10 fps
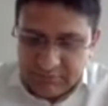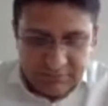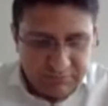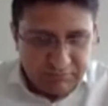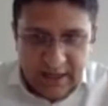
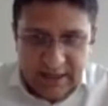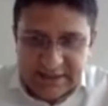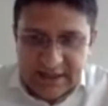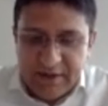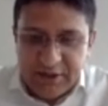As I
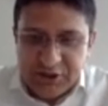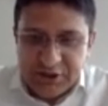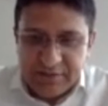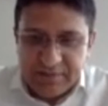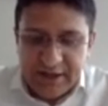mentioned in the
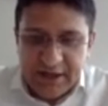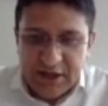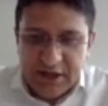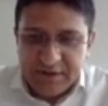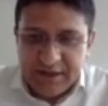beginning of
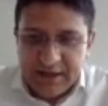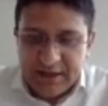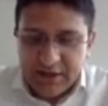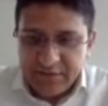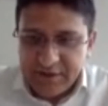the
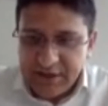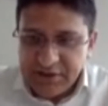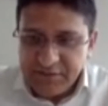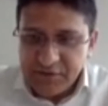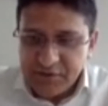interview,
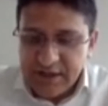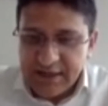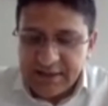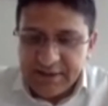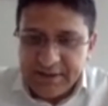that
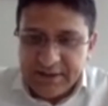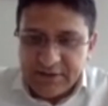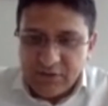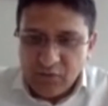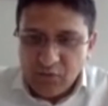
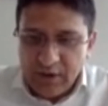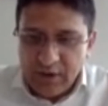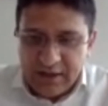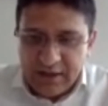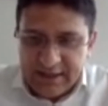in the
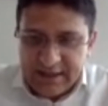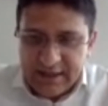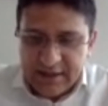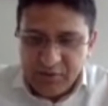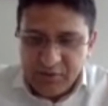dealer
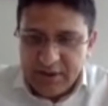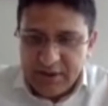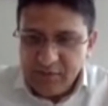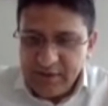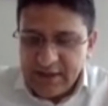community, we
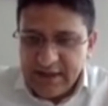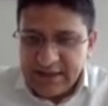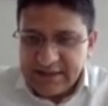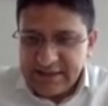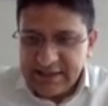clearly see
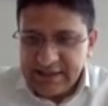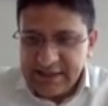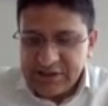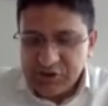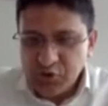these
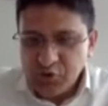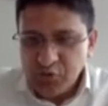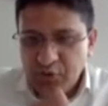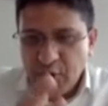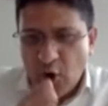two
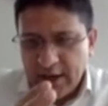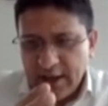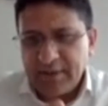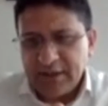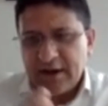broad. I mean, there
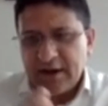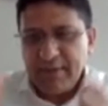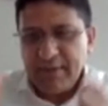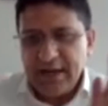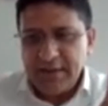are many
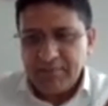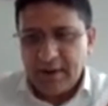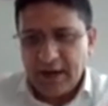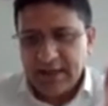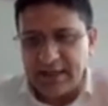buckets,
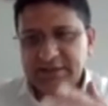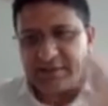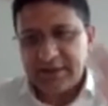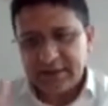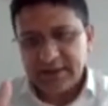but
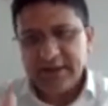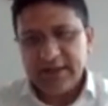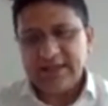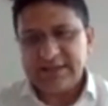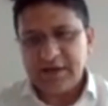let's say a
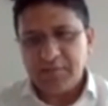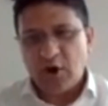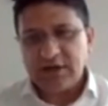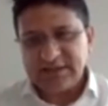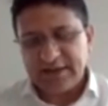broad
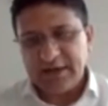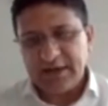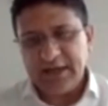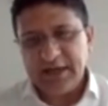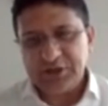
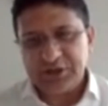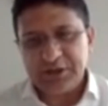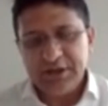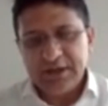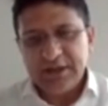segmentation.
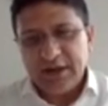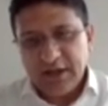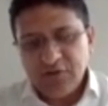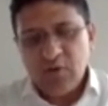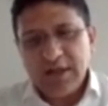There are the
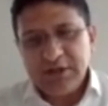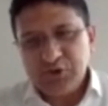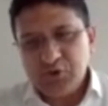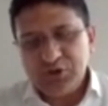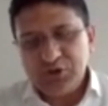ones who
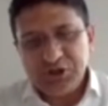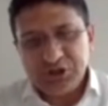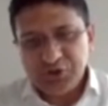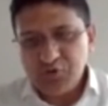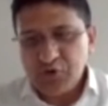just do
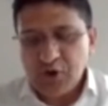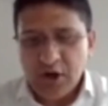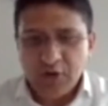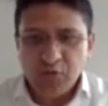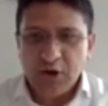not want to